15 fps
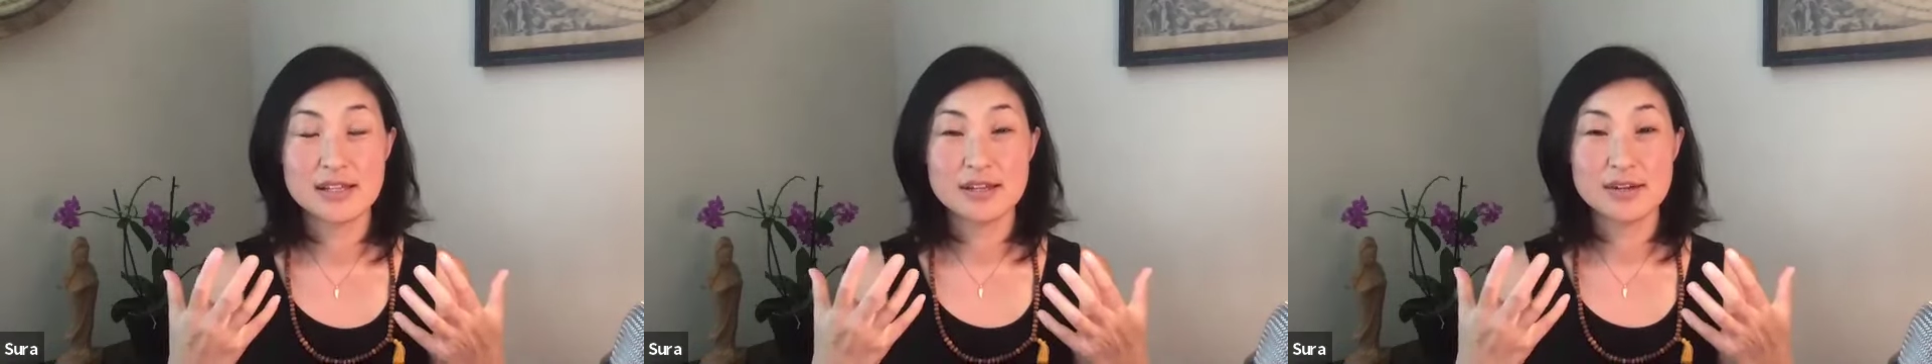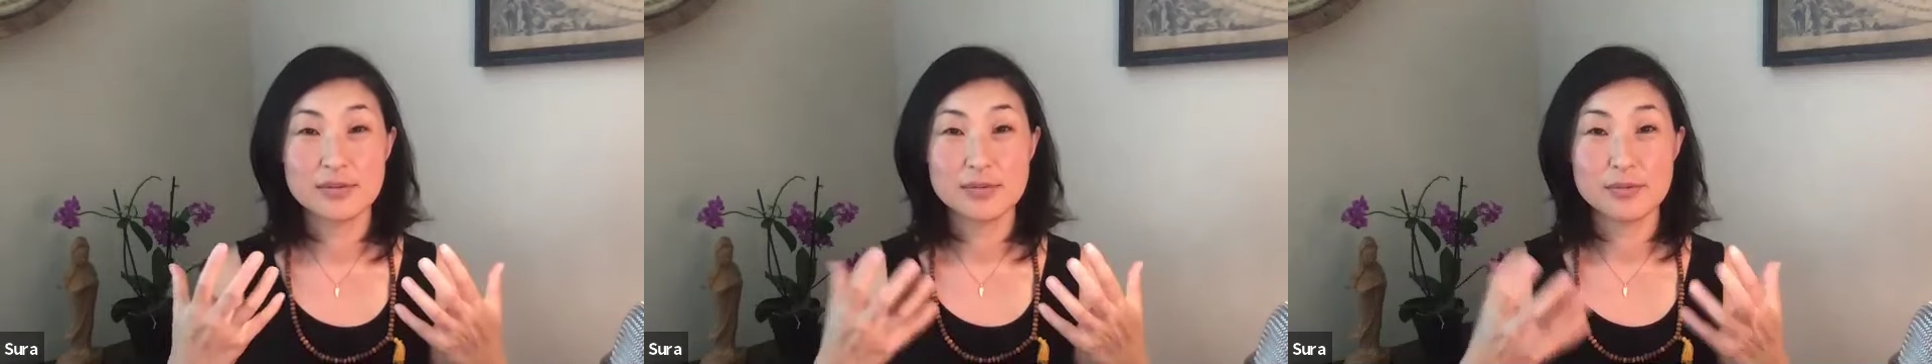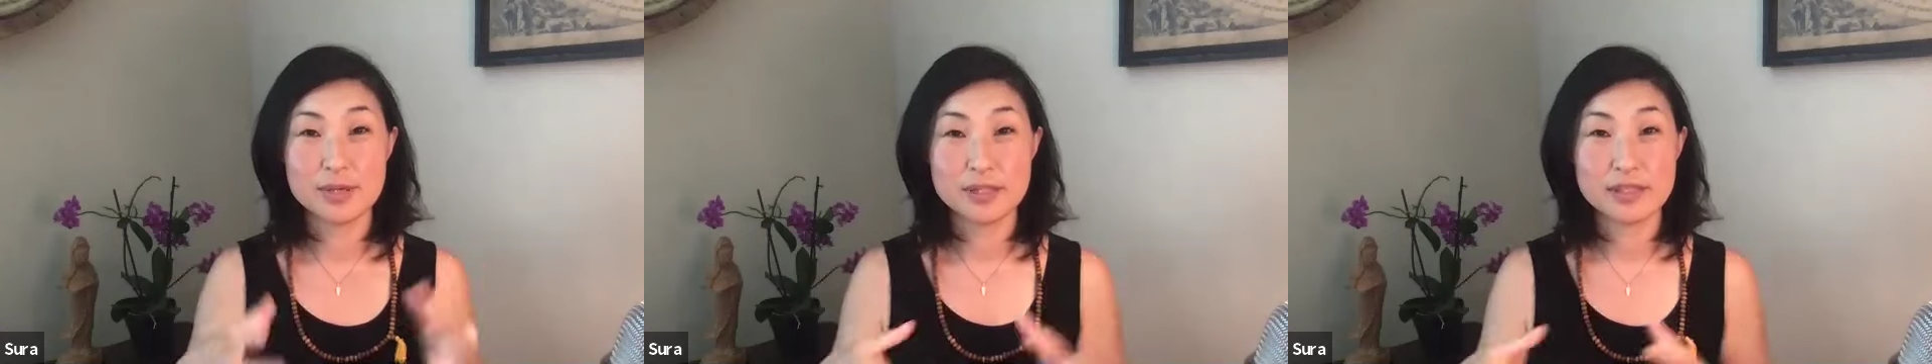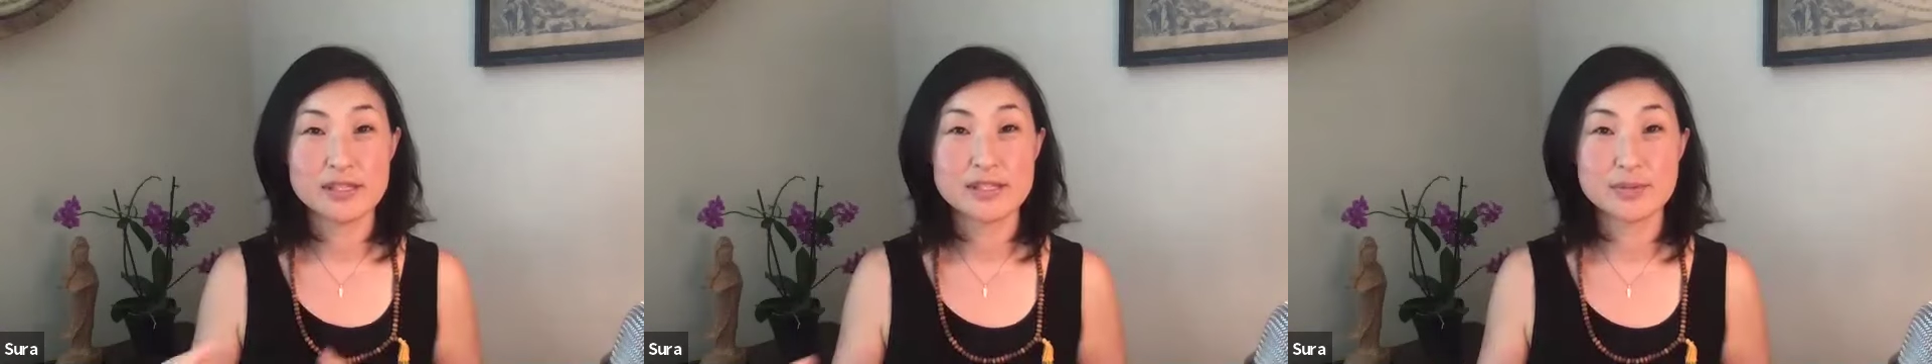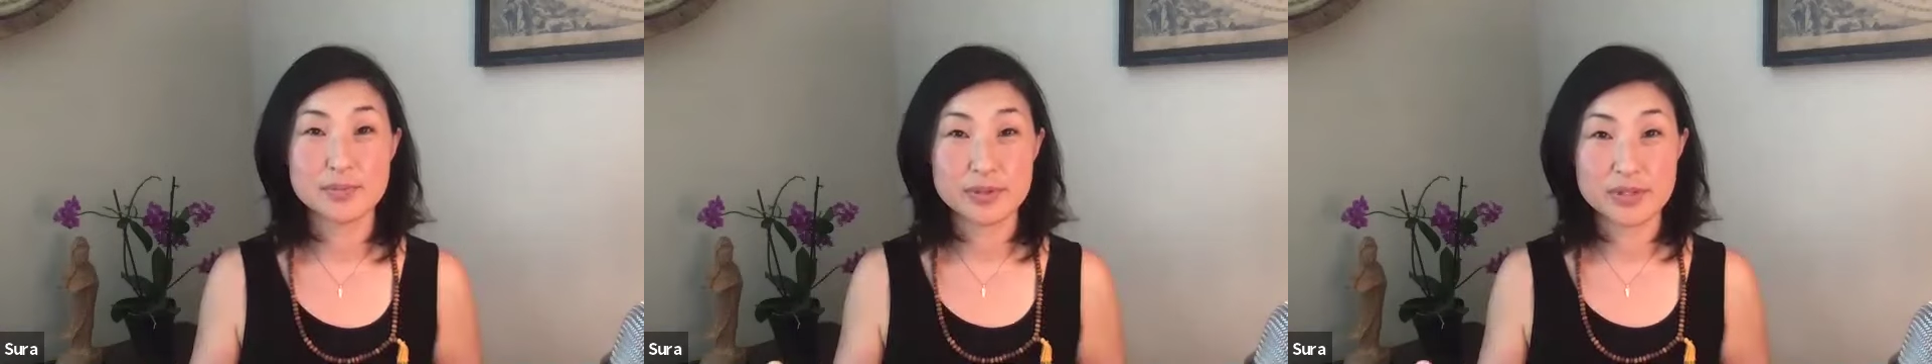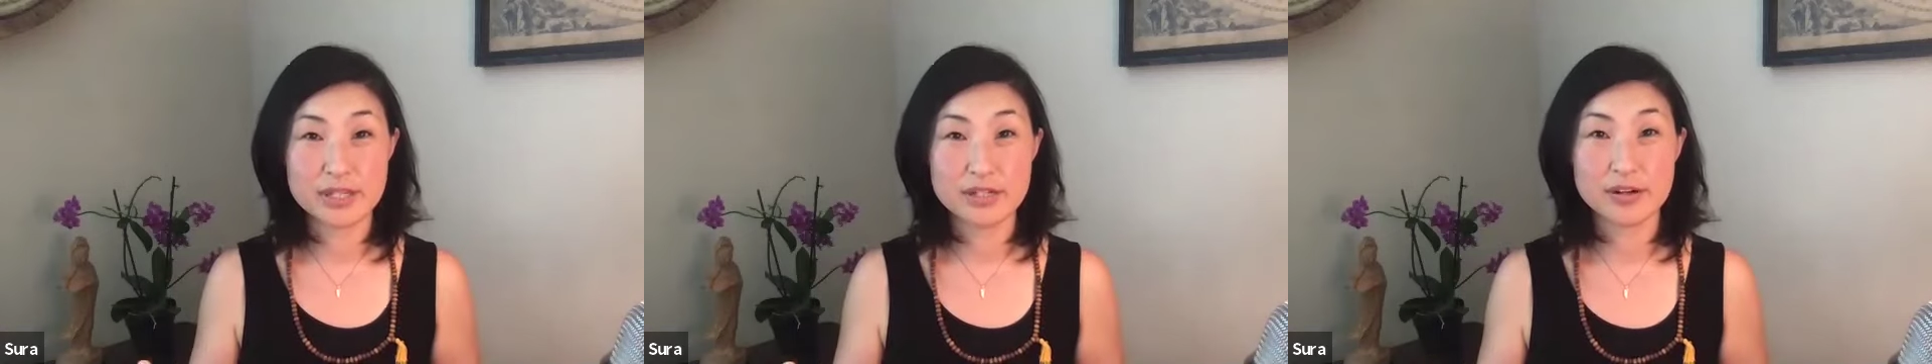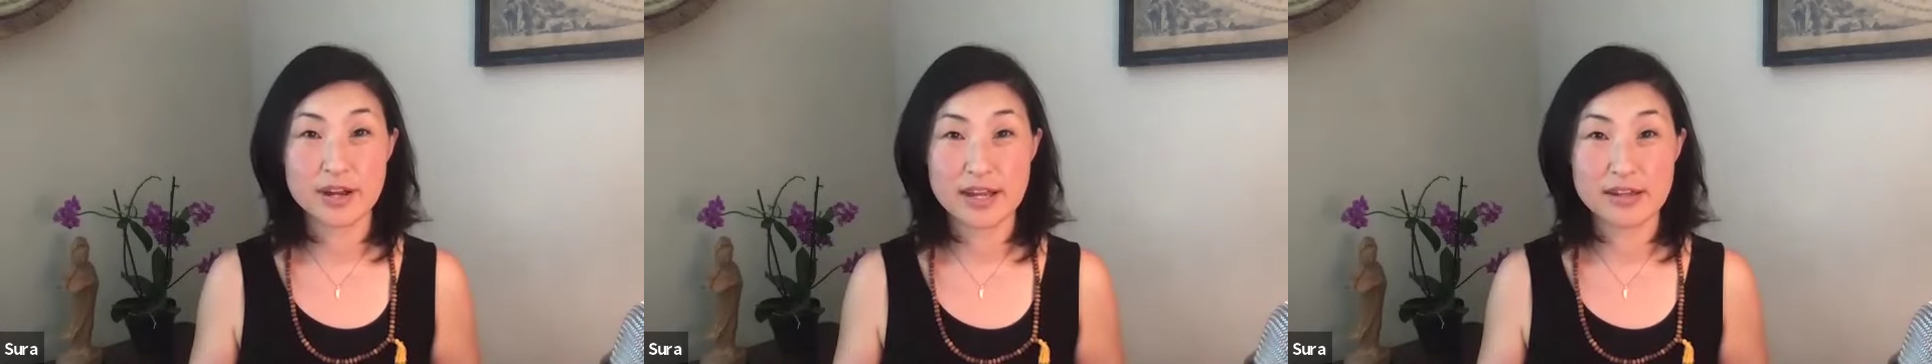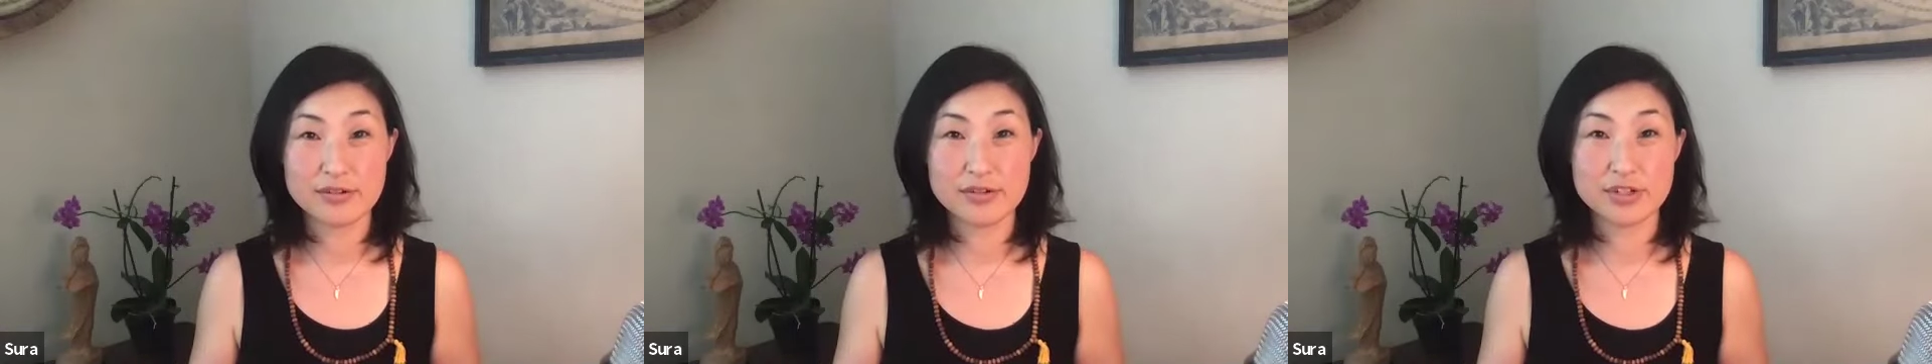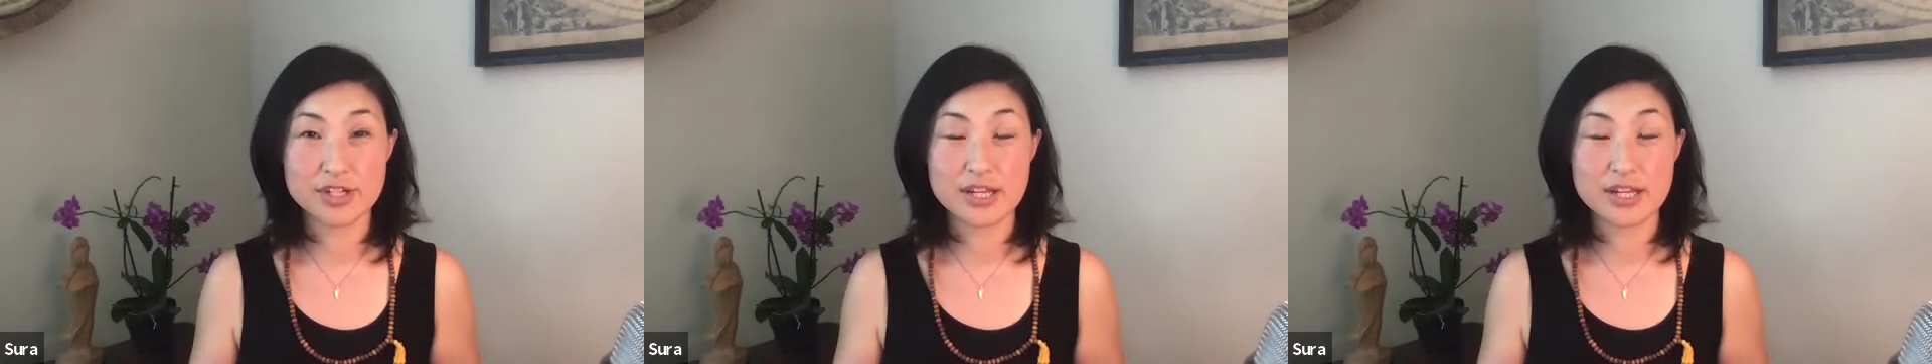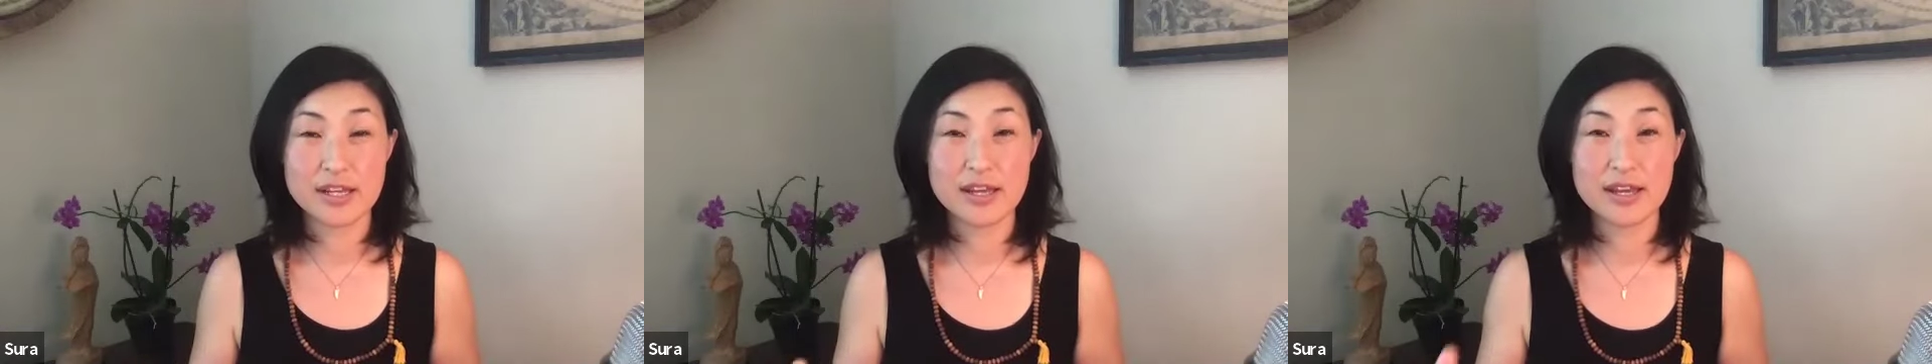really deplete our
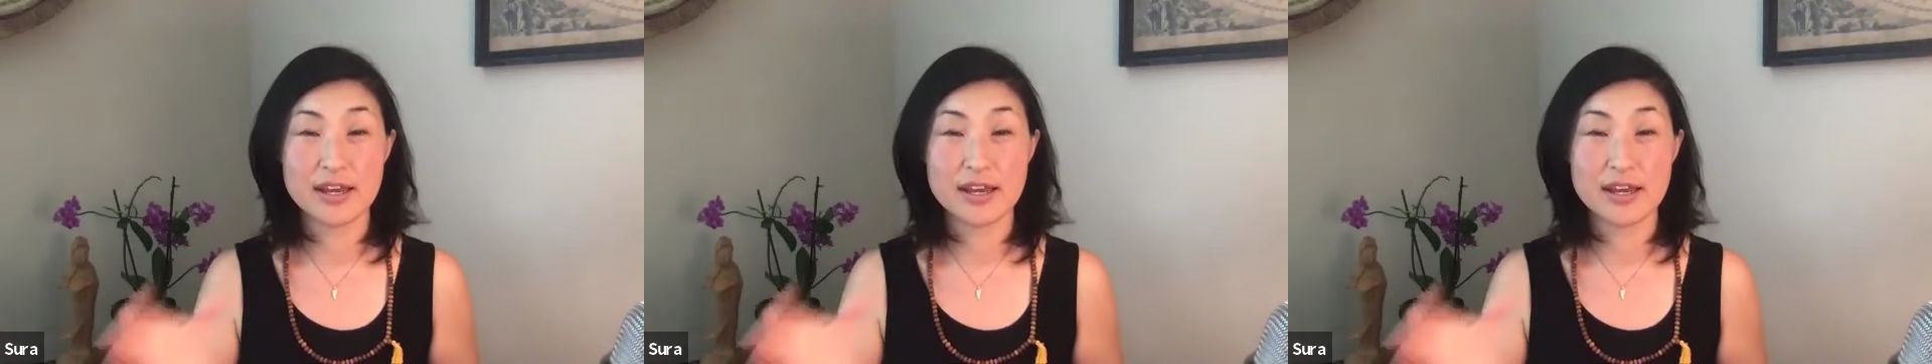energy